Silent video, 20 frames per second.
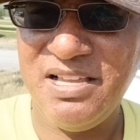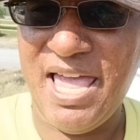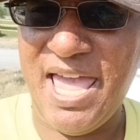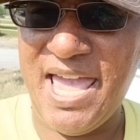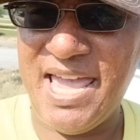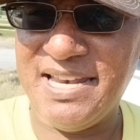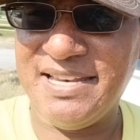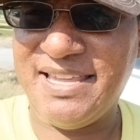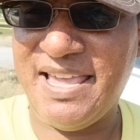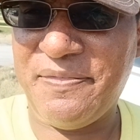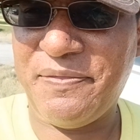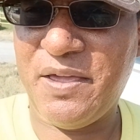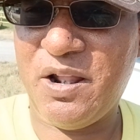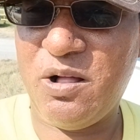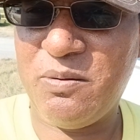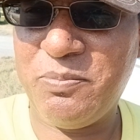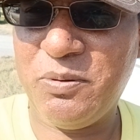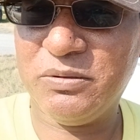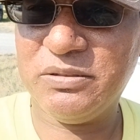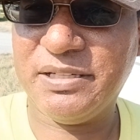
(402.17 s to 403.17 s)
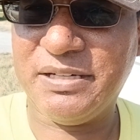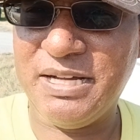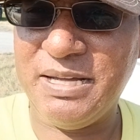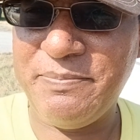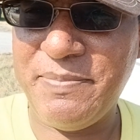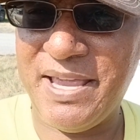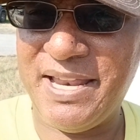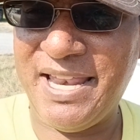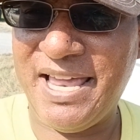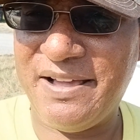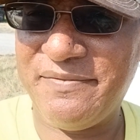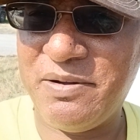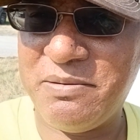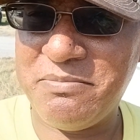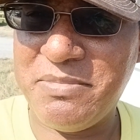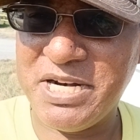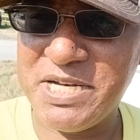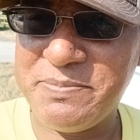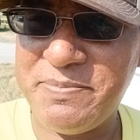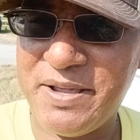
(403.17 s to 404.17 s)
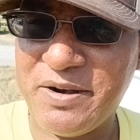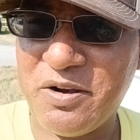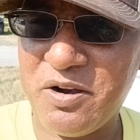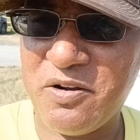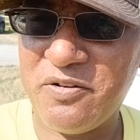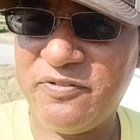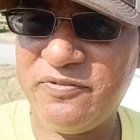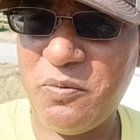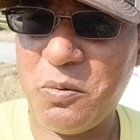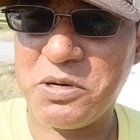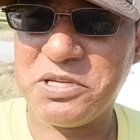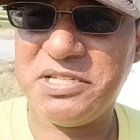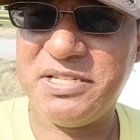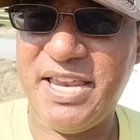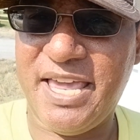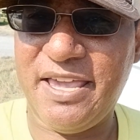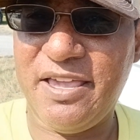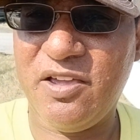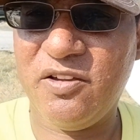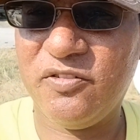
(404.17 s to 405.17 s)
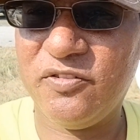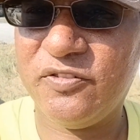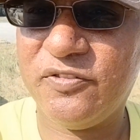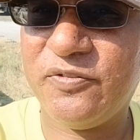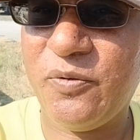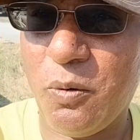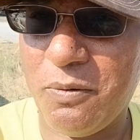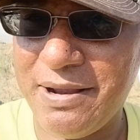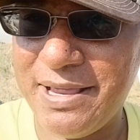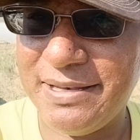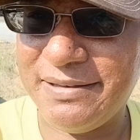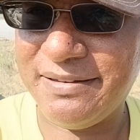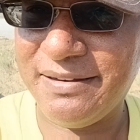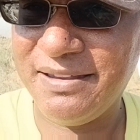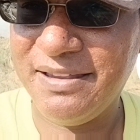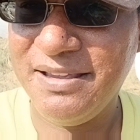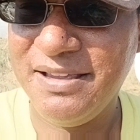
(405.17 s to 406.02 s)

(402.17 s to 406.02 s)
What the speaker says: and get that all bolted up and have a much better forestay for it.